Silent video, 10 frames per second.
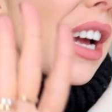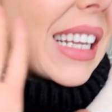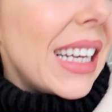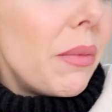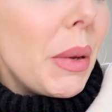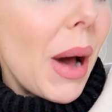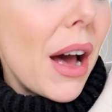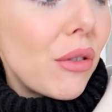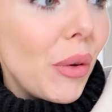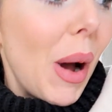cleared my
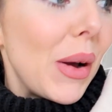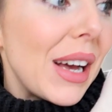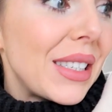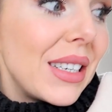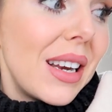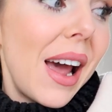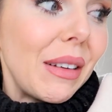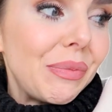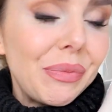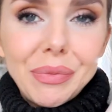bathroom out
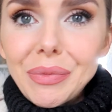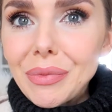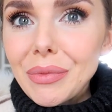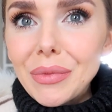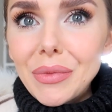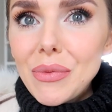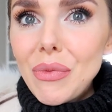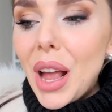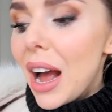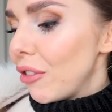yesterday.
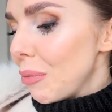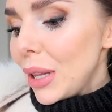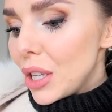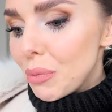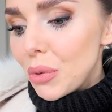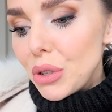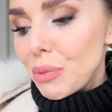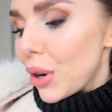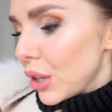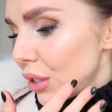I have a million
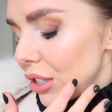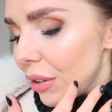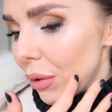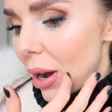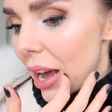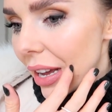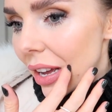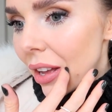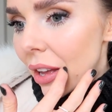beauty products to give away.